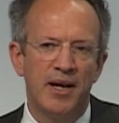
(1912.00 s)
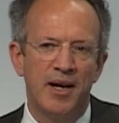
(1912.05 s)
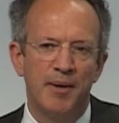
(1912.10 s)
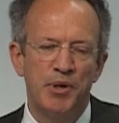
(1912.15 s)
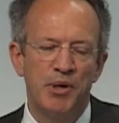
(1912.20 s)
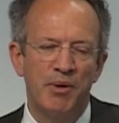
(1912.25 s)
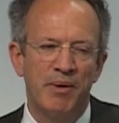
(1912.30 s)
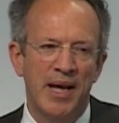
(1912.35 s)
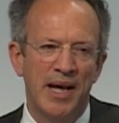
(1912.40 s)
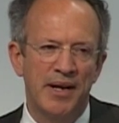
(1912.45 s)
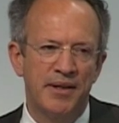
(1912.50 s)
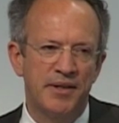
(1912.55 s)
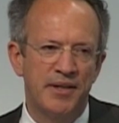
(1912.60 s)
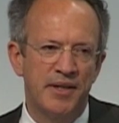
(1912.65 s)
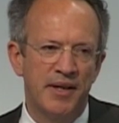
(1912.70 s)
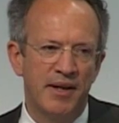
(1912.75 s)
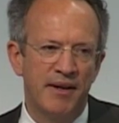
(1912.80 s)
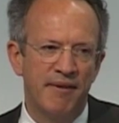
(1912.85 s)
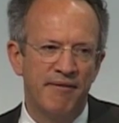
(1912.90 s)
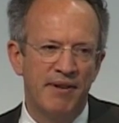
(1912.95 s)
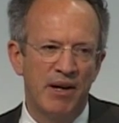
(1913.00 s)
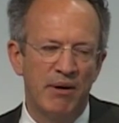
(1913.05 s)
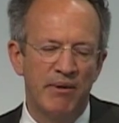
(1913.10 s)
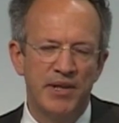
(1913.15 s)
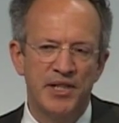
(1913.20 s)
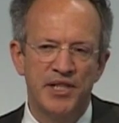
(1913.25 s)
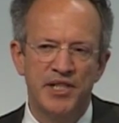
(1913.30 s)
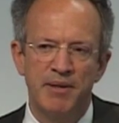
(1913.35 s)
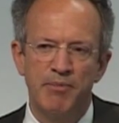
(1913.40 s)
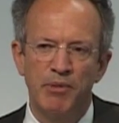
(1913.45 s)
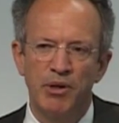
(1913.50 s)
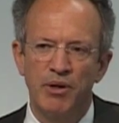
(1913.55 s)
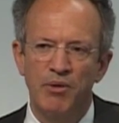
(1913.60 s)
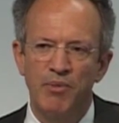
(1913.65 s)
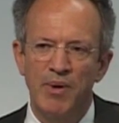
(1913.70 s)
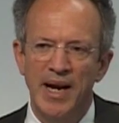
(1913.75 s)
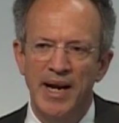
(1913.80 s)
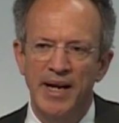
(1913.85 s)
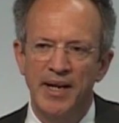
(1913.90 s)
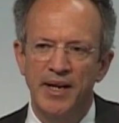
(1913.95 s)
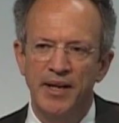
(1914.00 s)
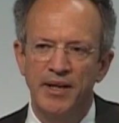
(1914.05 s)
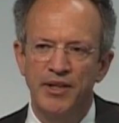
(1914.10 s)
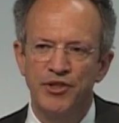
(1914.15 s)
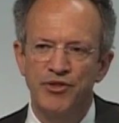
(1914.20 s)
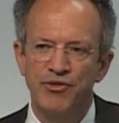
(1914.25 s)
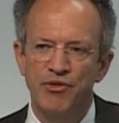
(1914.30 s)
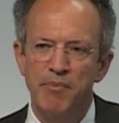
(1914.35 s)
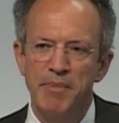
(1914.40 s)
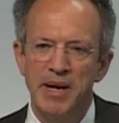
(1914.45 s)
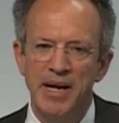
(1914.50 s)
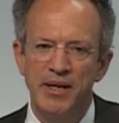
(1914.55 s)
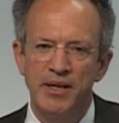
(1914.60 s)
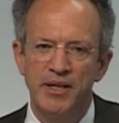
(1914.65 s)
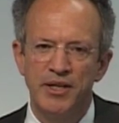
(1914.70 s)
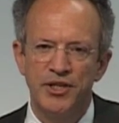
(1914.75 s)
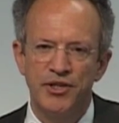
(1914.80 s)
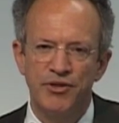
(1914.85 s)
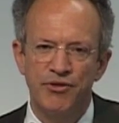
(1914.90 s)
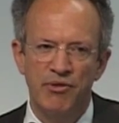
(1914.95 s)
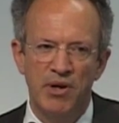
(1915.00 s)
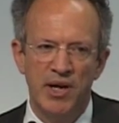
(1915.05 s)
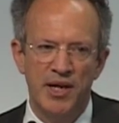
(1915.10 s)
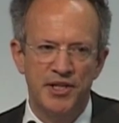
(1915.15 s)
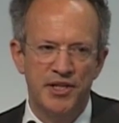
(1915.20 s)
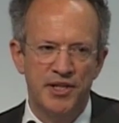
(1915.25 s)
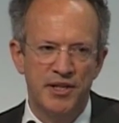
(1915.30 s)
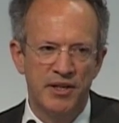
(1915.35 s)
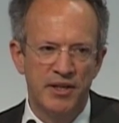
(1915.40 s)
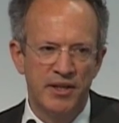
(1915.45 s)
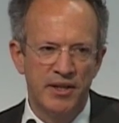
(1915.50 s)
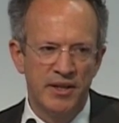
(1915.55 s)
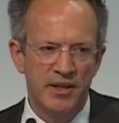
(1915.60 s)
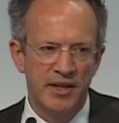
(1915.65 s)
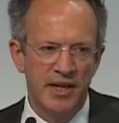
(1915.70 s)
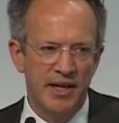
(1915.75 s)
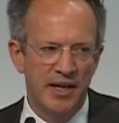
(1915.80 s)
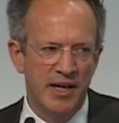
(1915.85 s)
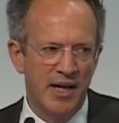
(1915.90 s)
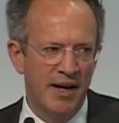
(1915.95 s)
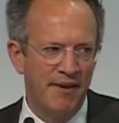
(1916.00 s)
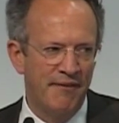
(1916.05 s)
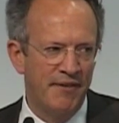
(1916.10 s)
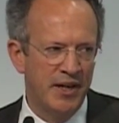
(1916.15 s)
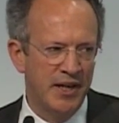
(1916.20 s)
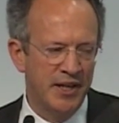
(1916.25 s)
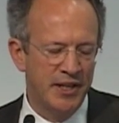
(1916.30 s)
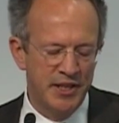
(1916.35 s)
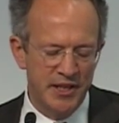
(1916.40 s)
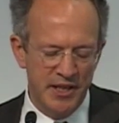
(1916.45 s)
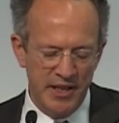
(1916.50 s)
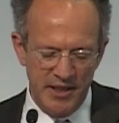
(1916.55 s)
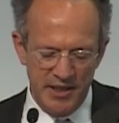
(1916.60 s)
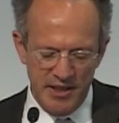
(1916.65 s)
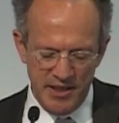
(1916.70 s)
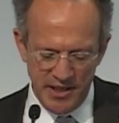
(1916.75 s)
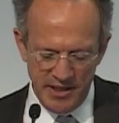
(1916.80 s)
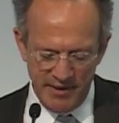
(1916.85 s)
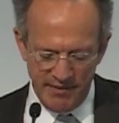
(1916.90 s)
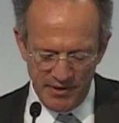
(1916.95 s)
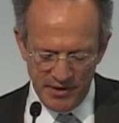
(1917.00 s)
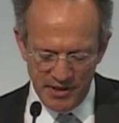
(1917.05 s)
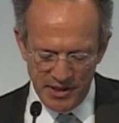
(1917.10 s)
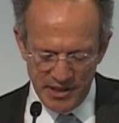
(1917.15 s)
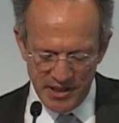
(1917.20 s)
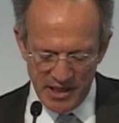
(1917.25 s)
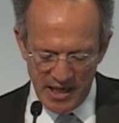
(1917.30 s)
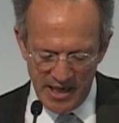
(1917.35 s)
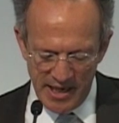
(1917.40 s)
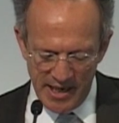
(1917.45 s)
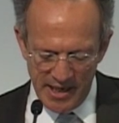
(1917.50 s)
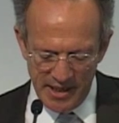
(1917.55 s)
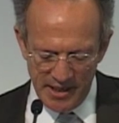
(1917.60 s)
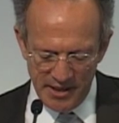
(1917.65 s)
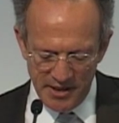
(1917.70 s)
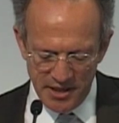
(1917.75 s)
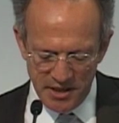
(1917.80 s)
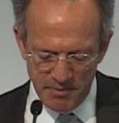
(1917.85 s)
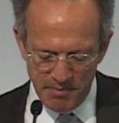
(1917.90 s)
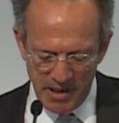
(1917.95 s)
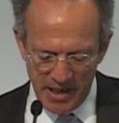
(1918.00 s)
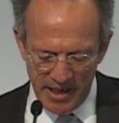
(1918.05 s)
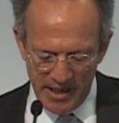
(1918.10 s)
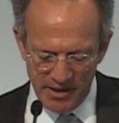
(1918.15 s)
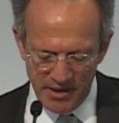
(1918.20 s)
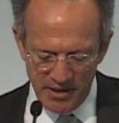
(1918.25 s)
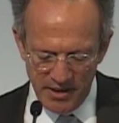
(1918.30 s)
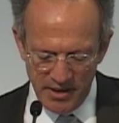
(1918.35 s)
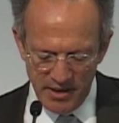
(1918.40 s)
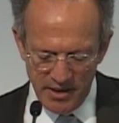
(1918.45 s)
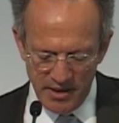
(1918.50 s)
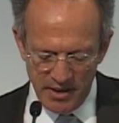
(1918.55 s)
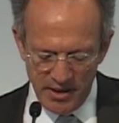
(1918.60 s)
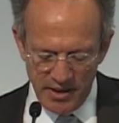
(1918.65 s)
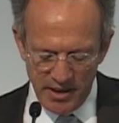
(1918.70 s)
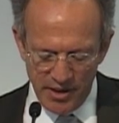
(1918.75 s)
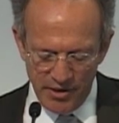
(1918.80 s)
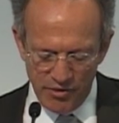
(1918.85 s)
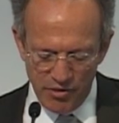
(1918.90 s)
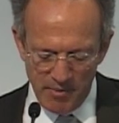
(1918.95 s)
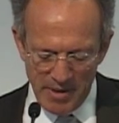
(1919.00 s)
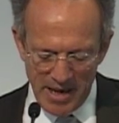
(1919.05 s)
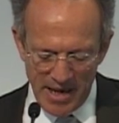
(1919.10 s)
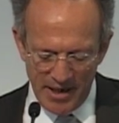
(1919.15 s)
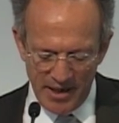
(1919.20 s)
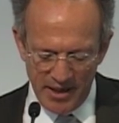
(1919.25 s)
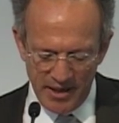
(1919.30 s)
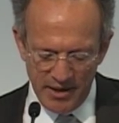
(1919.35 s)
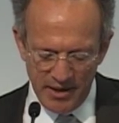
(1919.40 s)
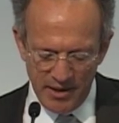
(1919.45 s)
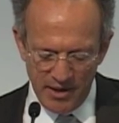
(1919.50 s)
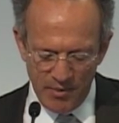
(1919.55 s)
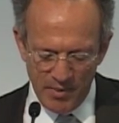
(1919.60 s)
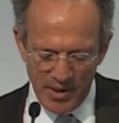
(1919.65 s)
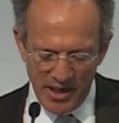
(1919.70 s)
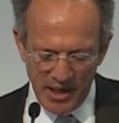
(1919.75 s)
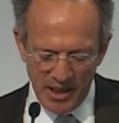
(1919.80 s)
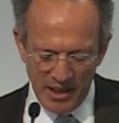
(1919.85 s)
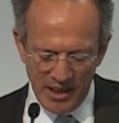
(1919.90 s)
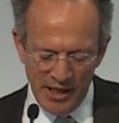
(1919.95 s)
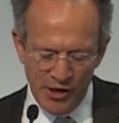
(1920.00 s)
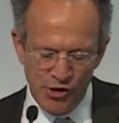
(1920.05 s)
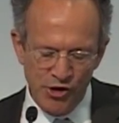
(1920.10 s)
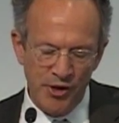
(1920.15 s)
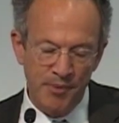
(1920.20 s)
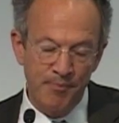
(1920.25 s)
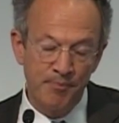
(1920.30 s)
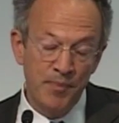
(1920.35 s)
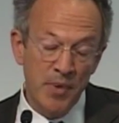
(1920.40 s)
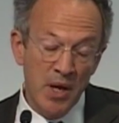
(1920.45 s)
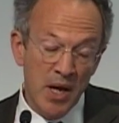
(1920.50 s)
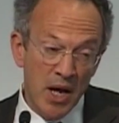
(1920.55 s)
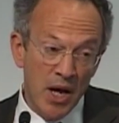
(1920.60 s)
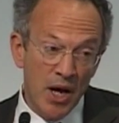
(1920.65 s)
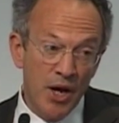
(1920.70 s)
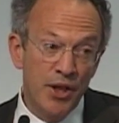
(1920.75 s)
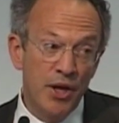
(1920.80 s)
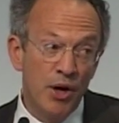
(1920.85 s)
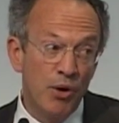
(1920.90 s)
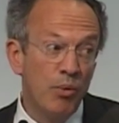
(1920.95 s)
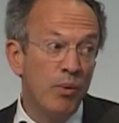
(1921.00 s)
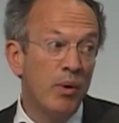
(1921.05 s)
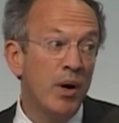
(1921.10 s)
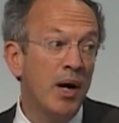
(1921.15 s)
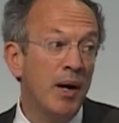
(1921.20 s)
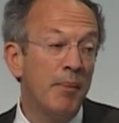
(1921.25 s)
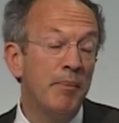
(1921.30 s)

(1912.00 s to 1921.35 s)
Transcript: you get very similar rankings, tremendous trust and confidence in civil society despite dramatic regulation. Though